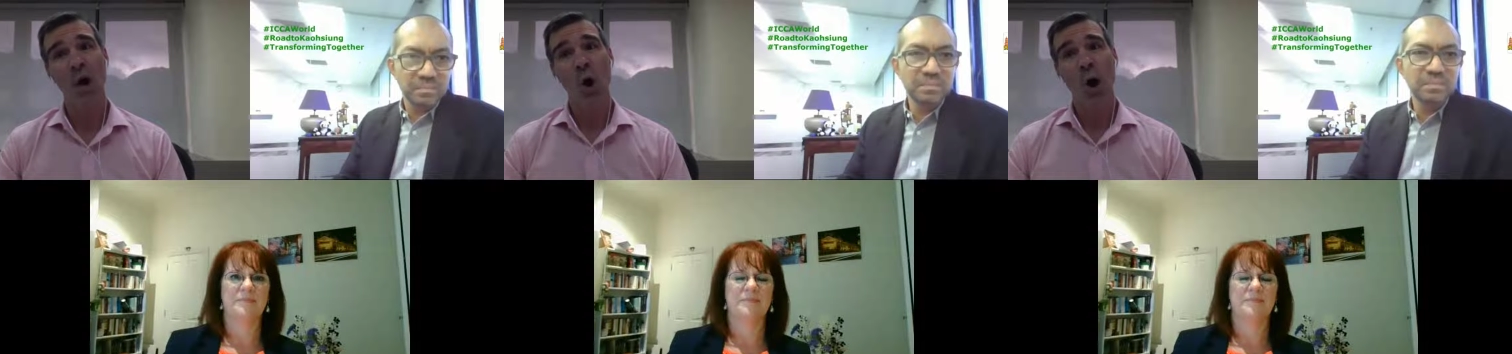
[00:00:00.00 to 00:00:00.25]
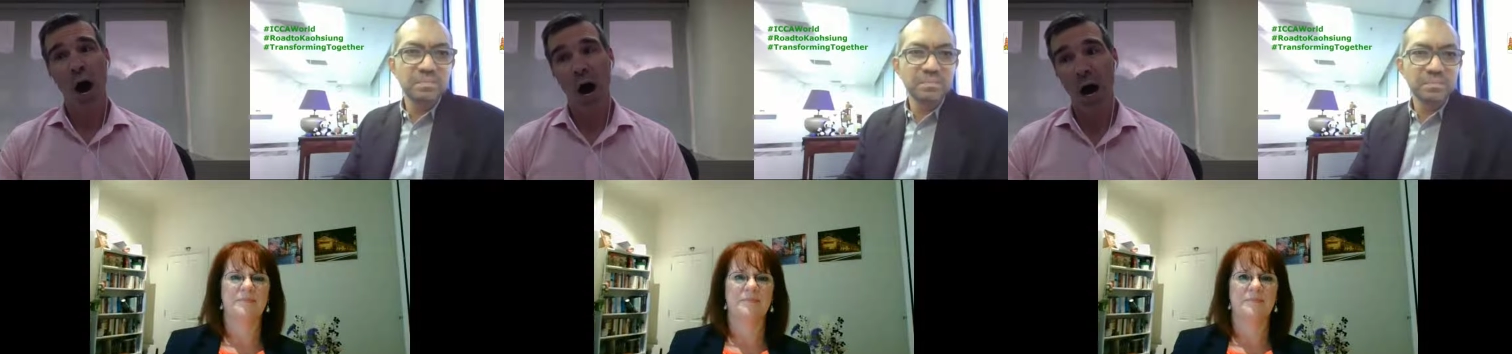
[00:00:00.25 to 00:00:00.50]

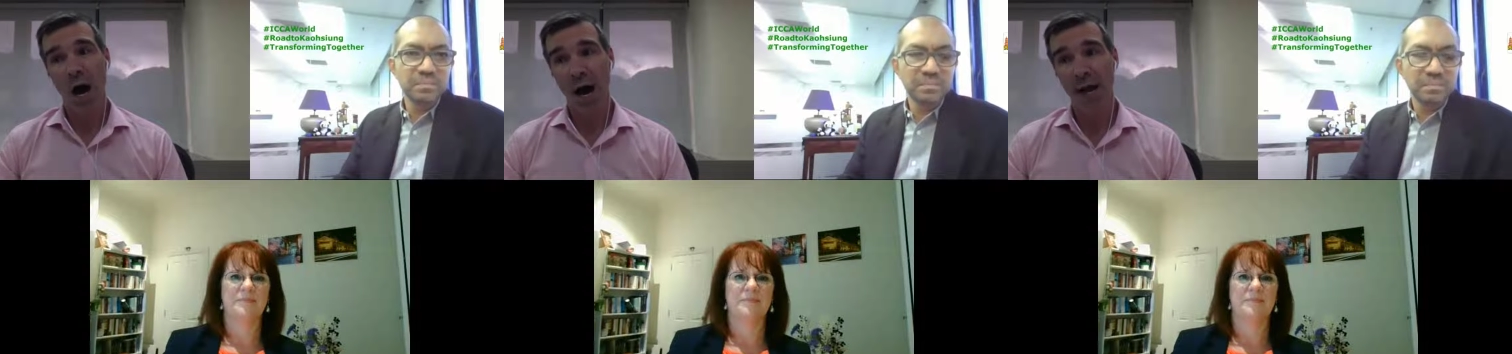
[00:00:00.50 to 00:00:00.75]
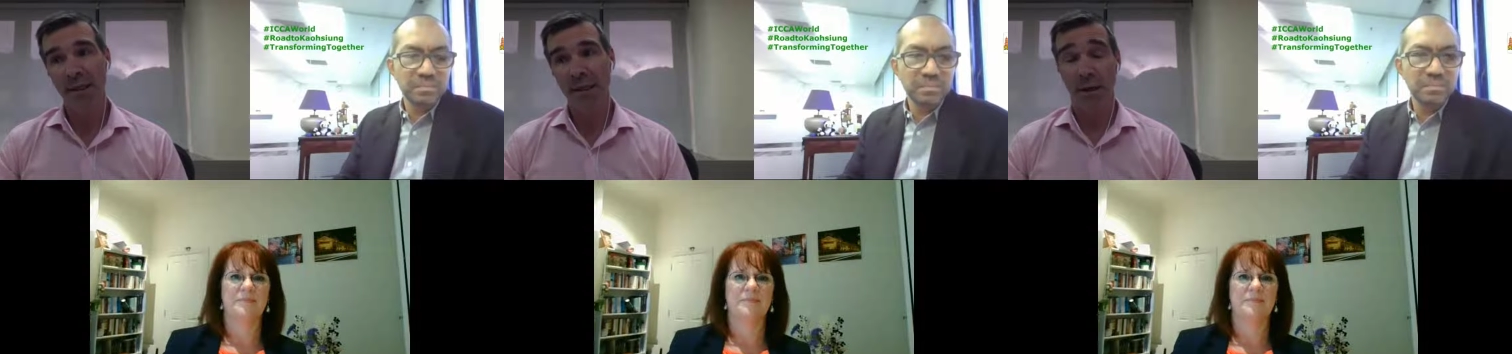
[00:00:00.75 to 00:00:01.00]
Speaker 1: Mm-hmm. Uh,
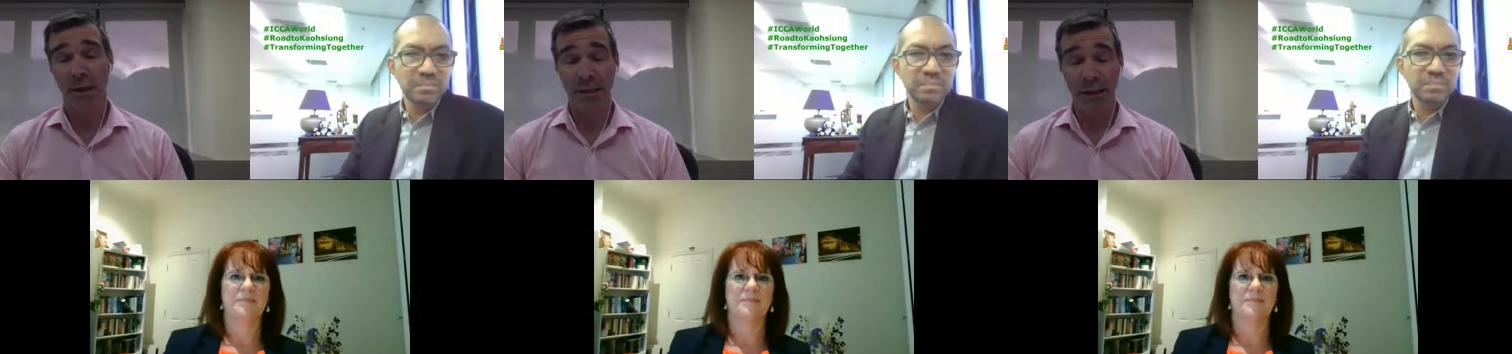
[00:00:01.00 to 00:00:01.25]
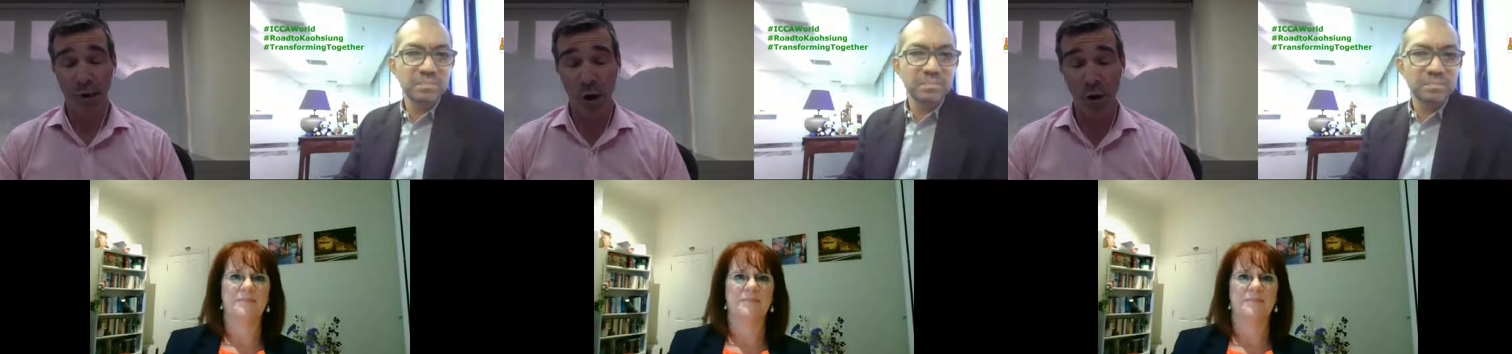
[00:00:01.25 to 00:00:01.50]
the, the,
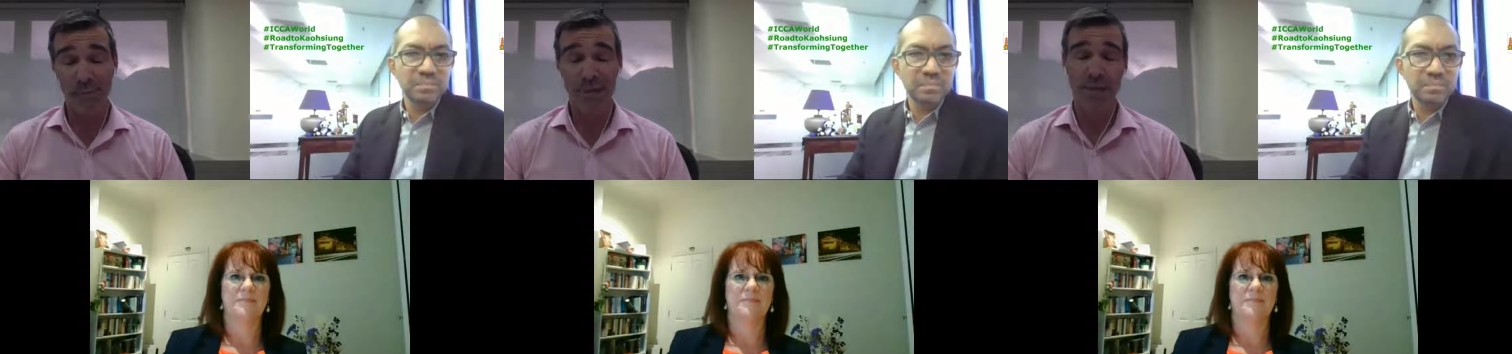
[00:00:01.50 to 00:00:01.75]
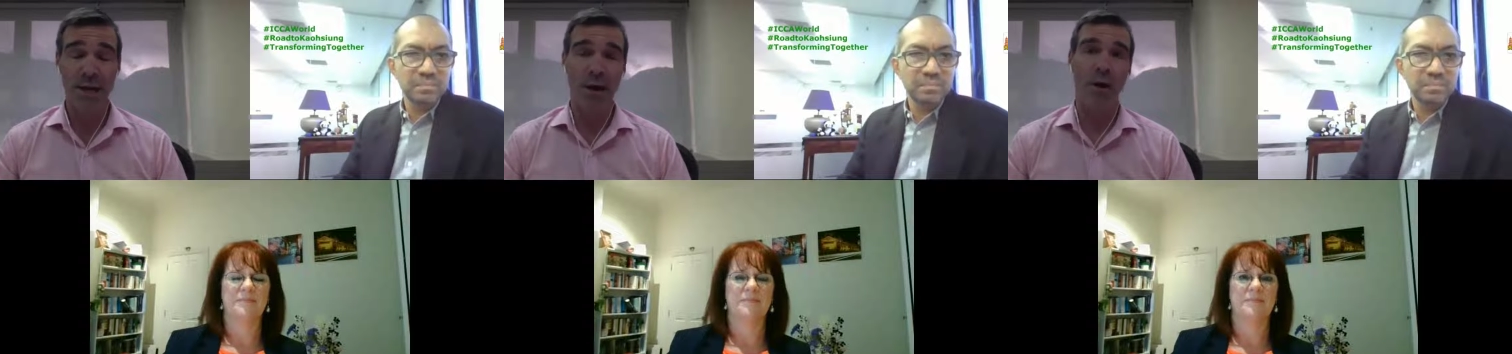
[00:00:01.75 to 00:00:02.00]

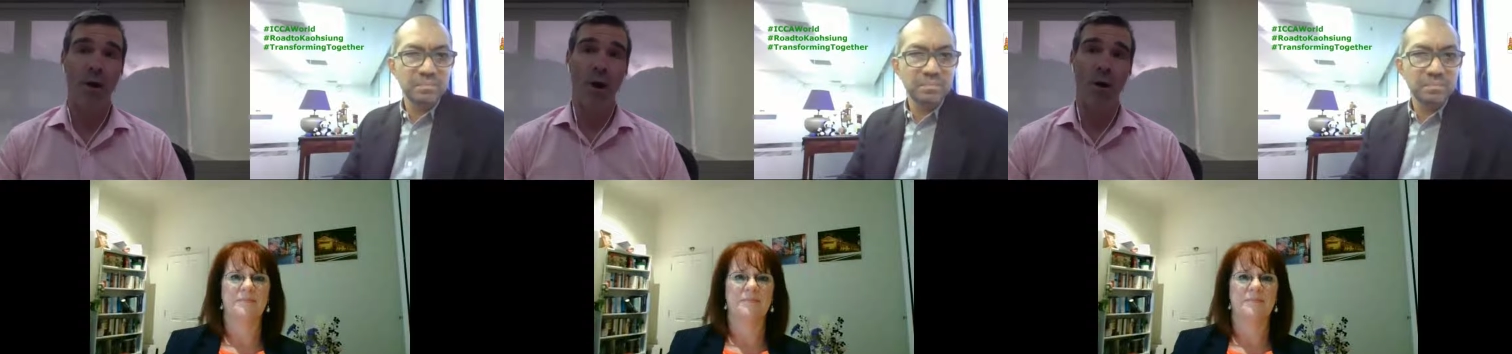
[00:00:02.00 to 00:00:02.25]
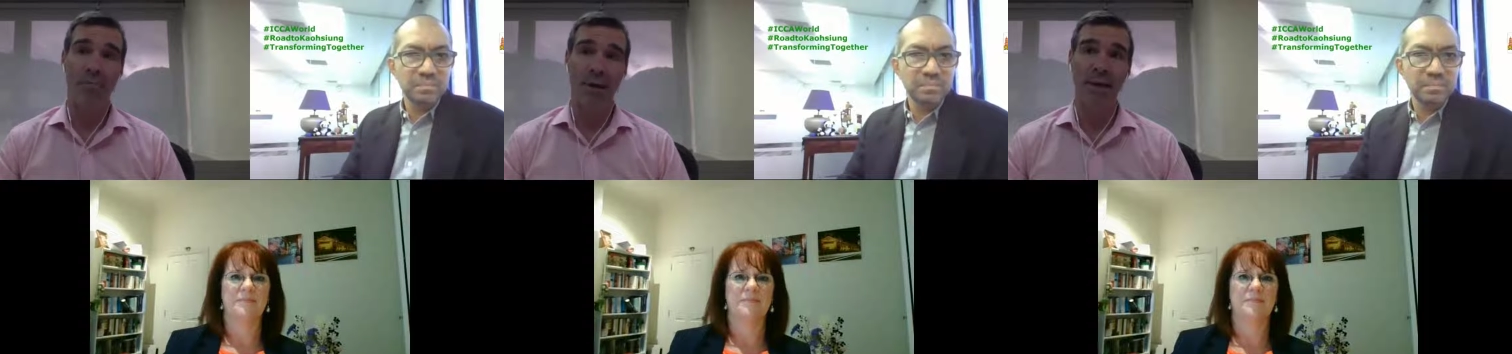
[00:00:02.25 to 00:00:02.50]
economies there
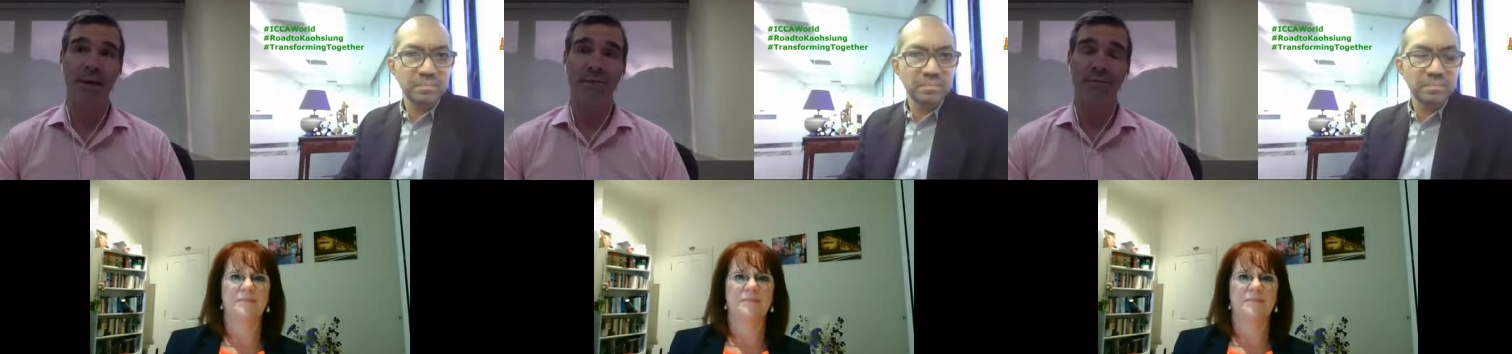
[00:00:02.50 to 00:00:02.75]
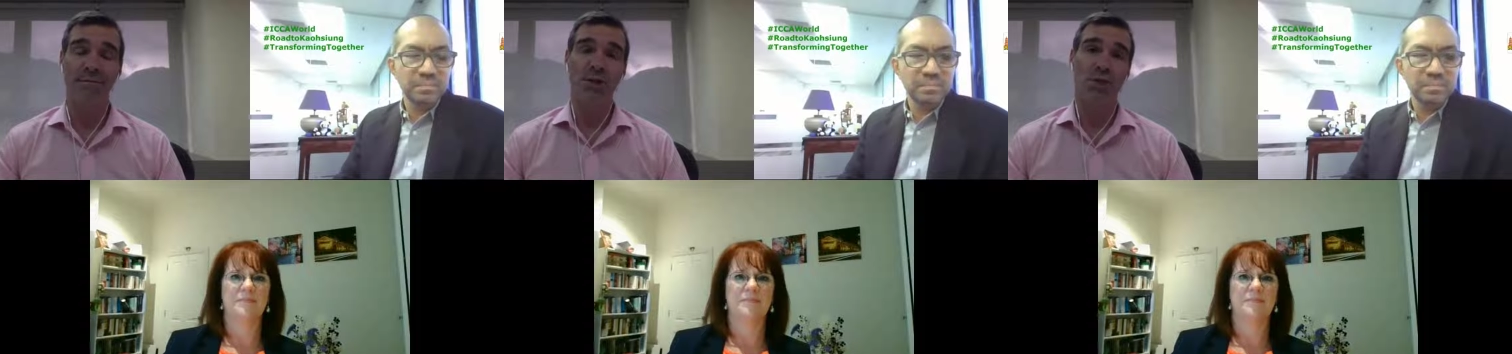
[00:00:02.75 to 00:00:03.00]
are big enough
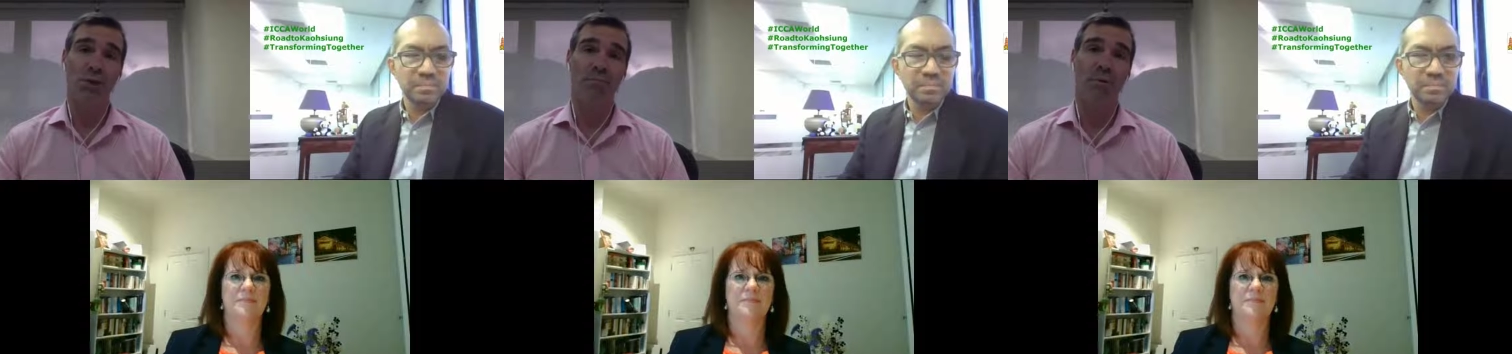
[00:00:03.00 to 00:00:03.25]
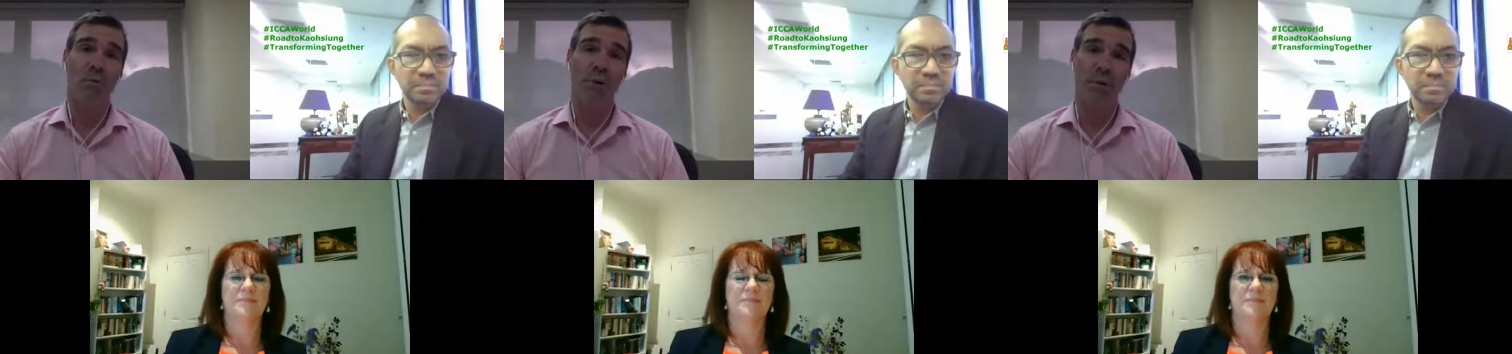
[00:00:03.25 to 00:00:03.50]
to
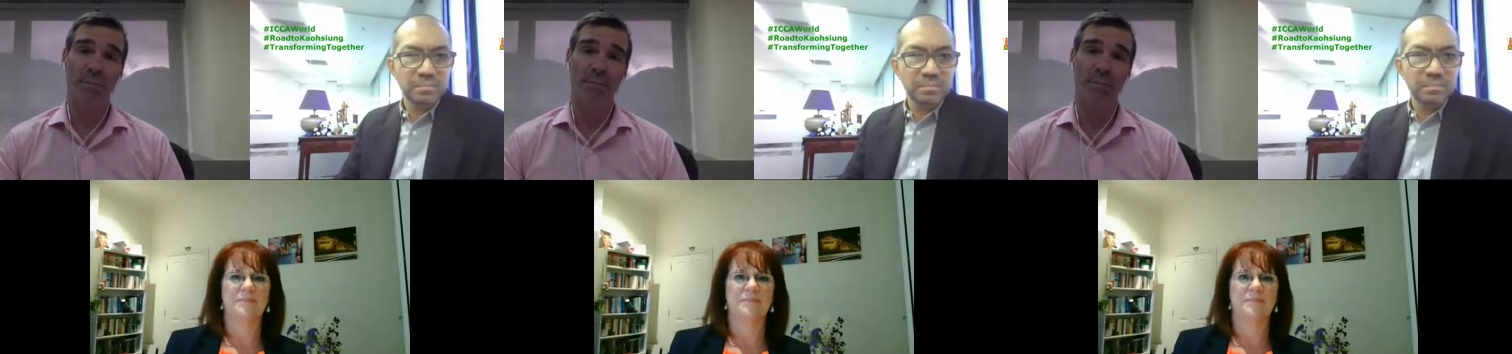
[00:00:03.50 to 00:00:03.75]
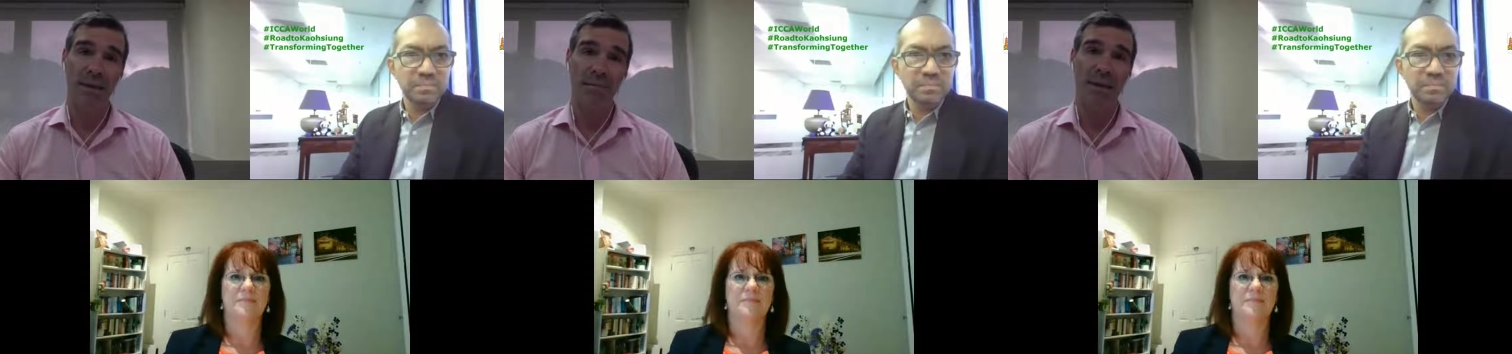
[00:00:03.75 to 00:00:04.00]
support
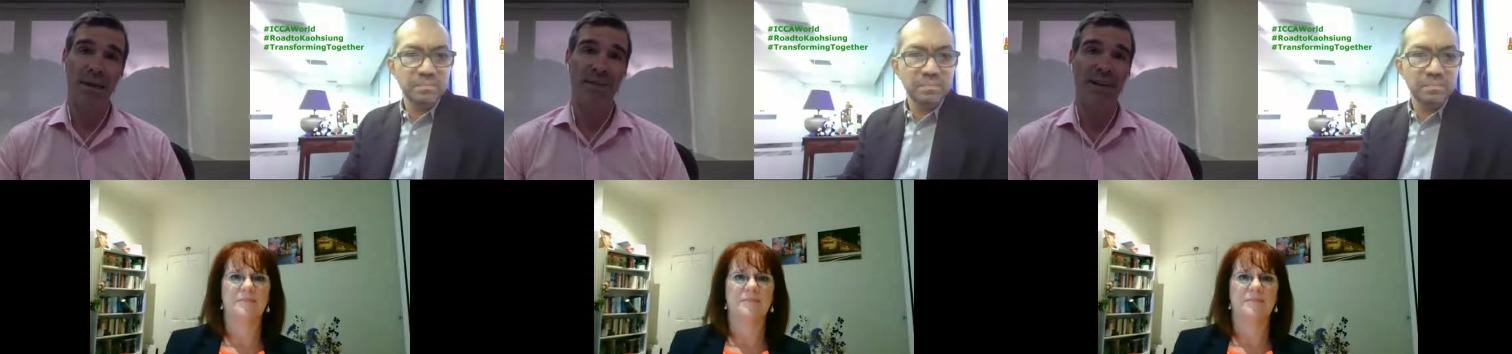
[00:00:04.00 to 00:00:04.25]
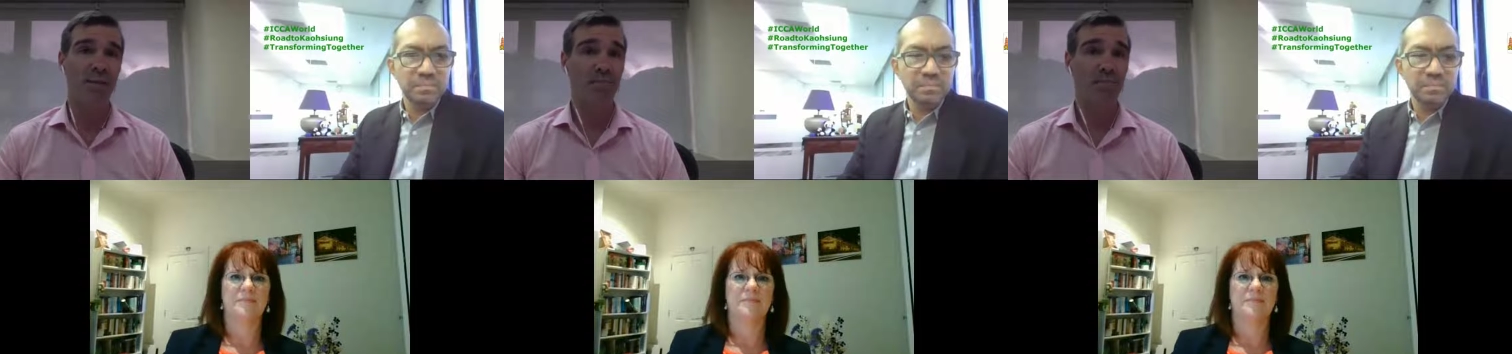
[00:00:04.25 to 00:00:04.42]
B2B events,